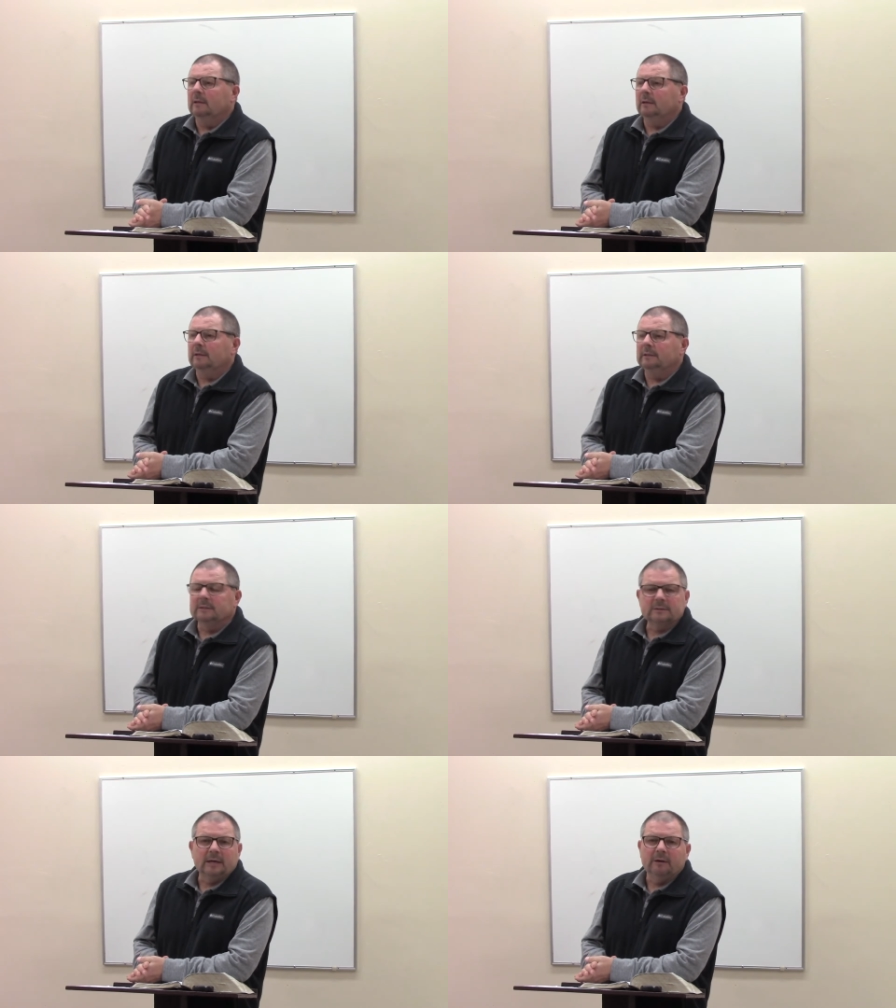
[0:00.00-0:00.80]
and
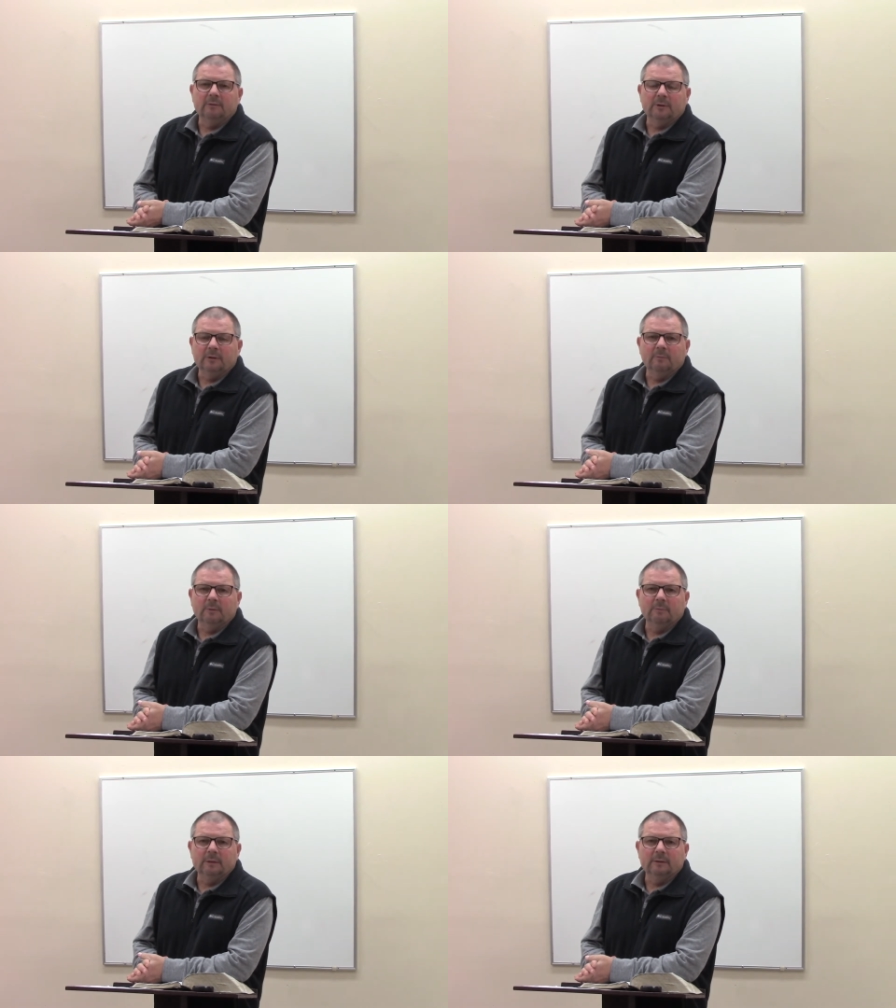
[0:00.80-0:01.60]
this calendar year
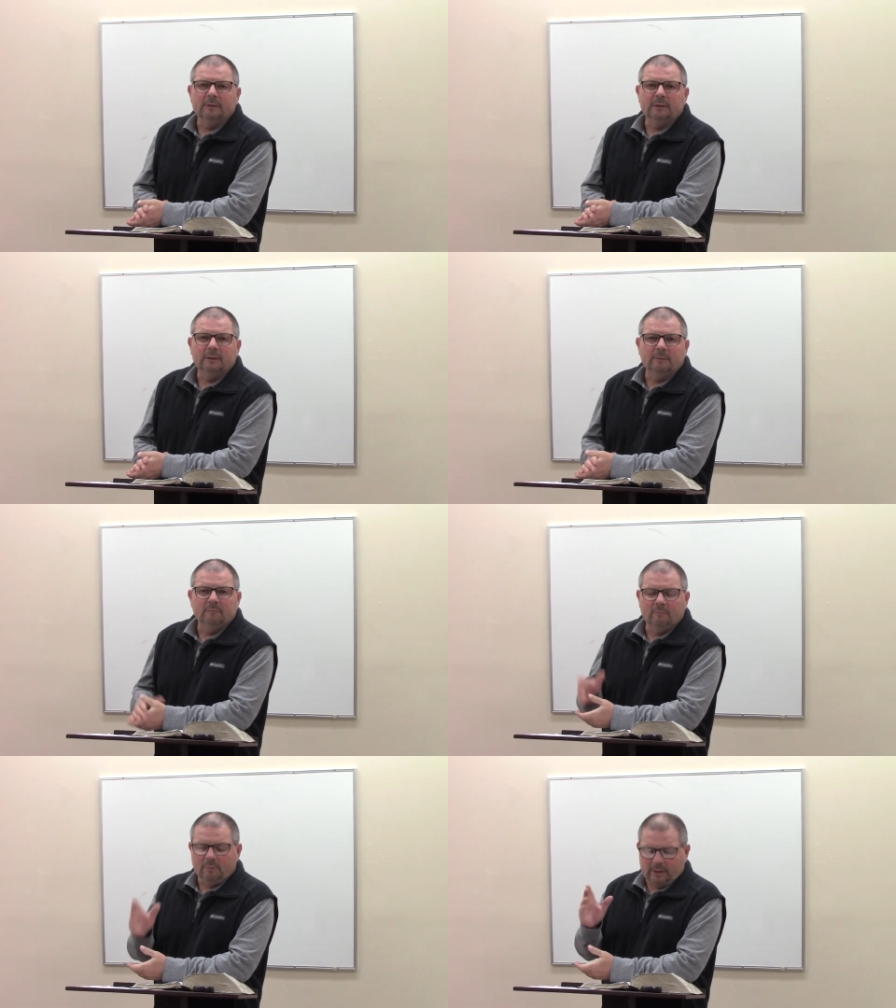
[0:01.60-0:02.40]
we've been
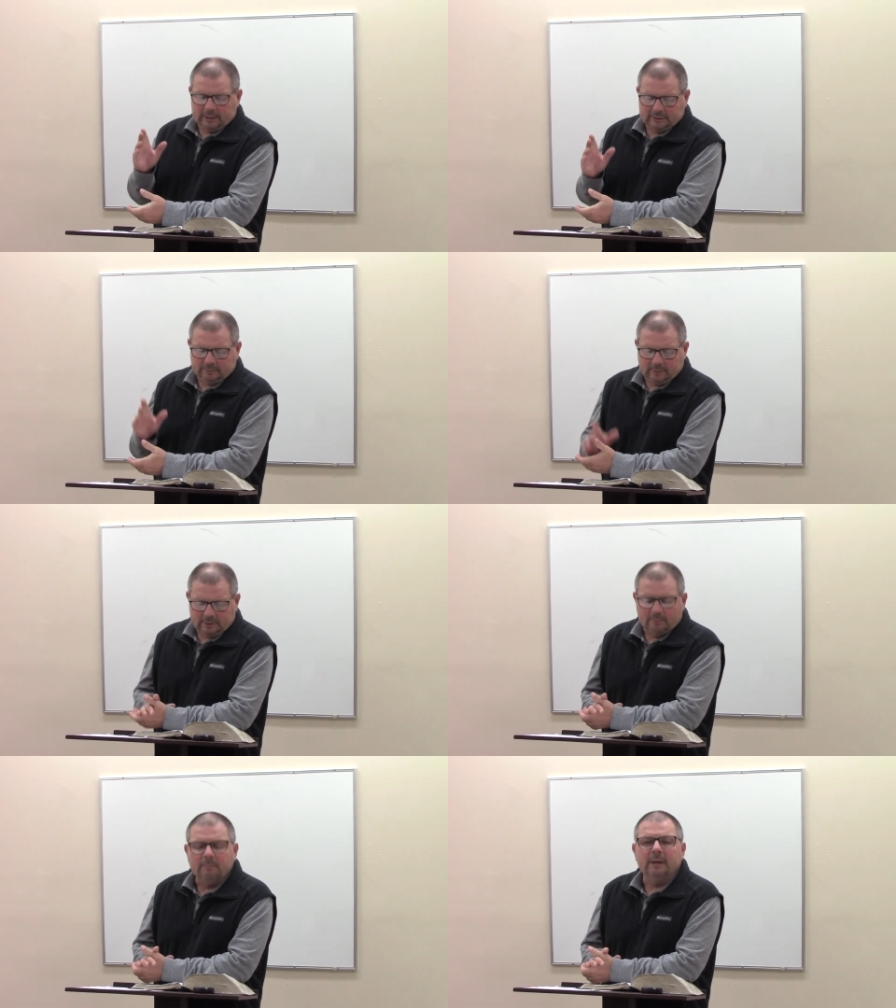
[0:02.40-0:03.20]
blessed
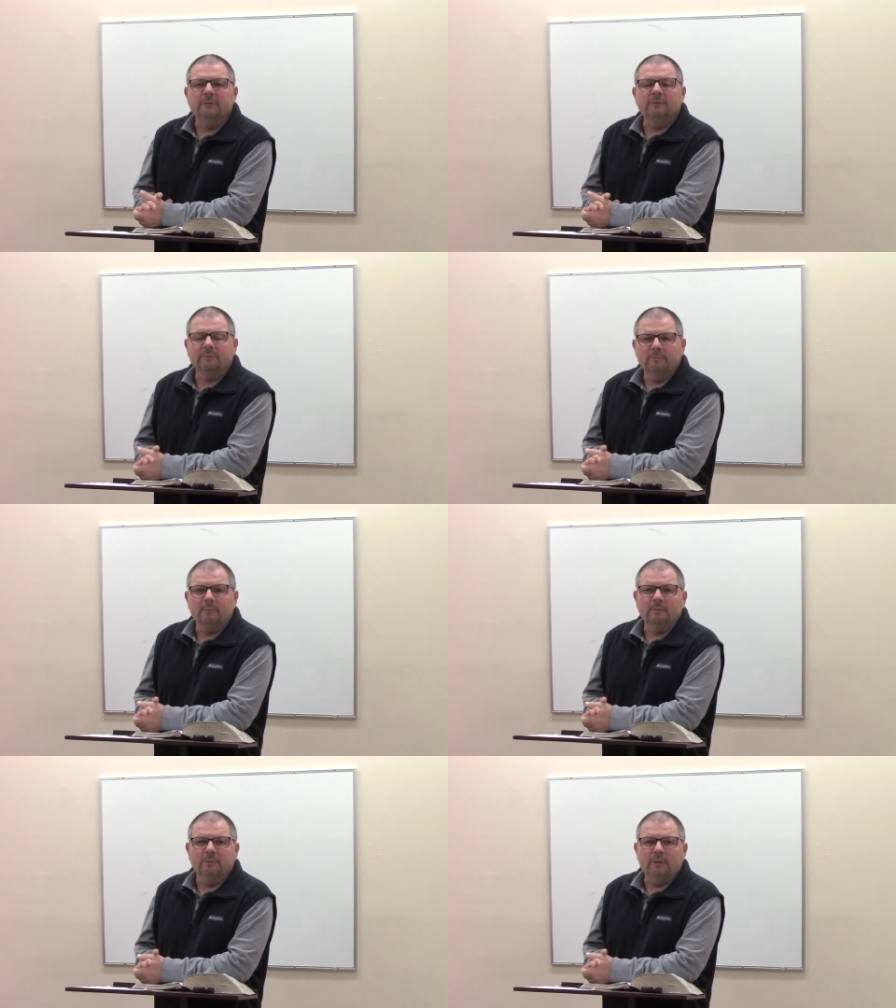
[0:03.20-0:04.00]
beyond measure
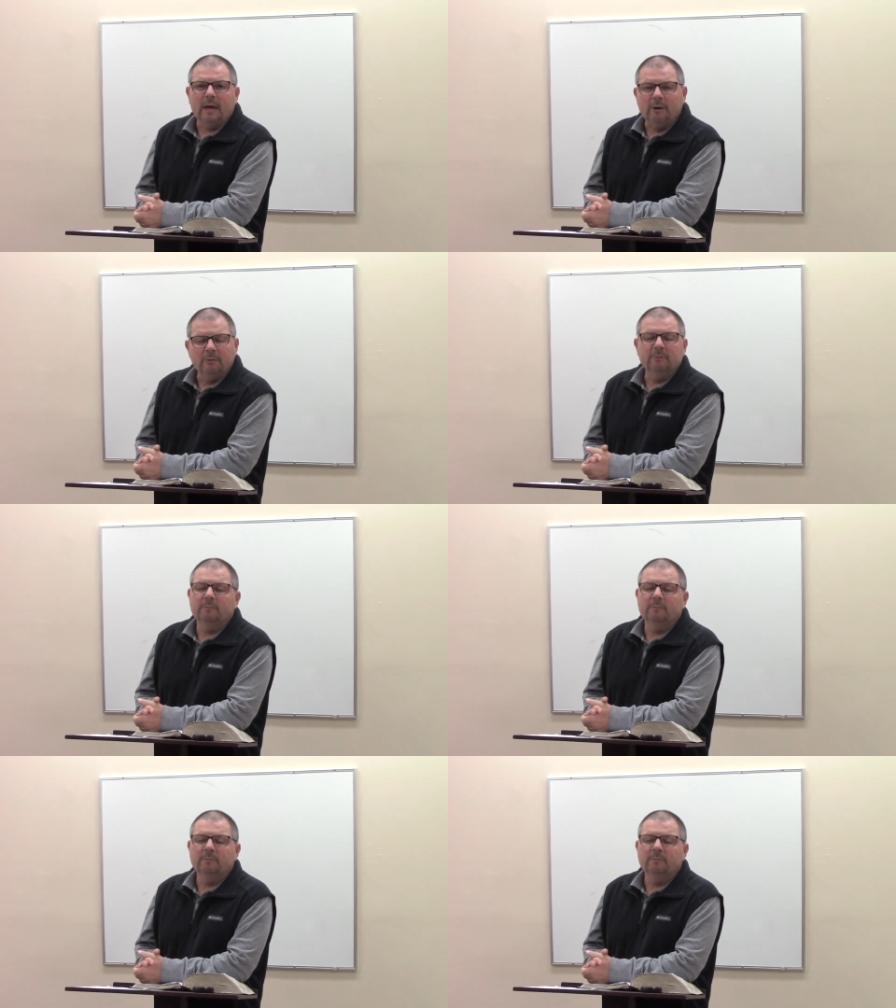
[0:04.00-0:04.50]
with health,